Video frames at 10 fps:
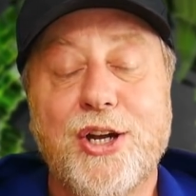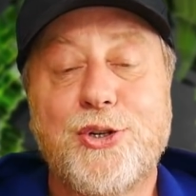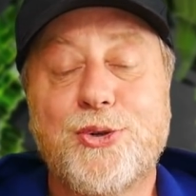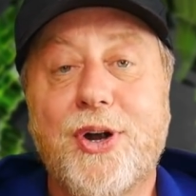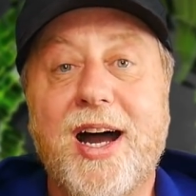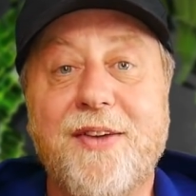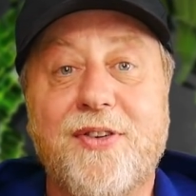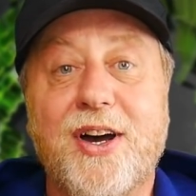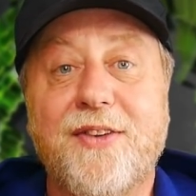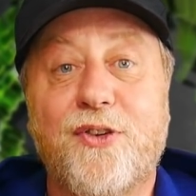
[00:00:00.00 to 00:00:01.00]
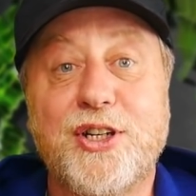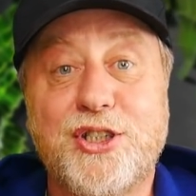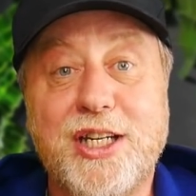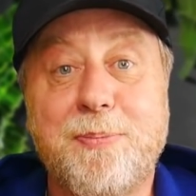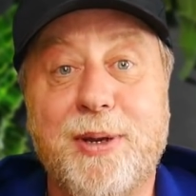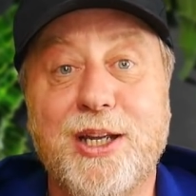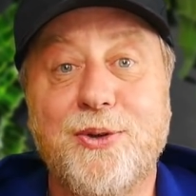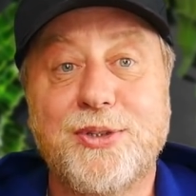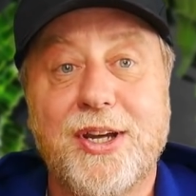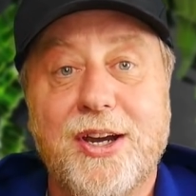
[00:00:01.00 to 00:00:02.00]
driver for its
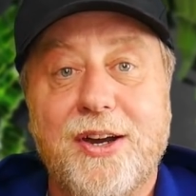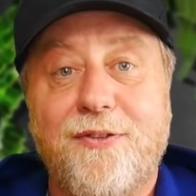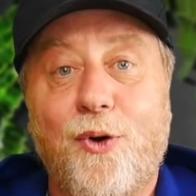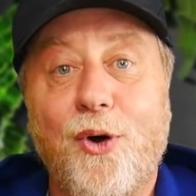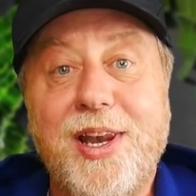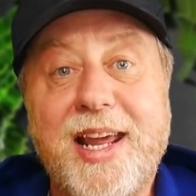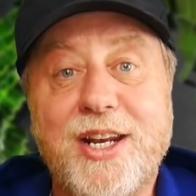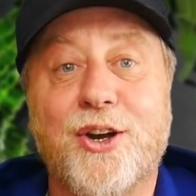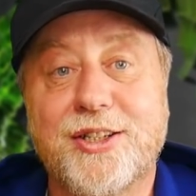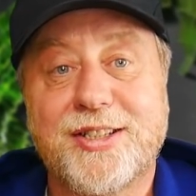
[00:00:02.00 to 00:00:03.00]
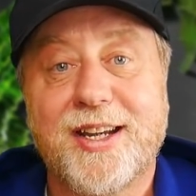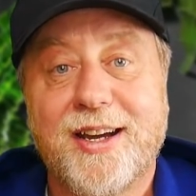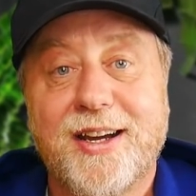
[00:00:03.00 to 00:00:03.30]
GPUs for Linux?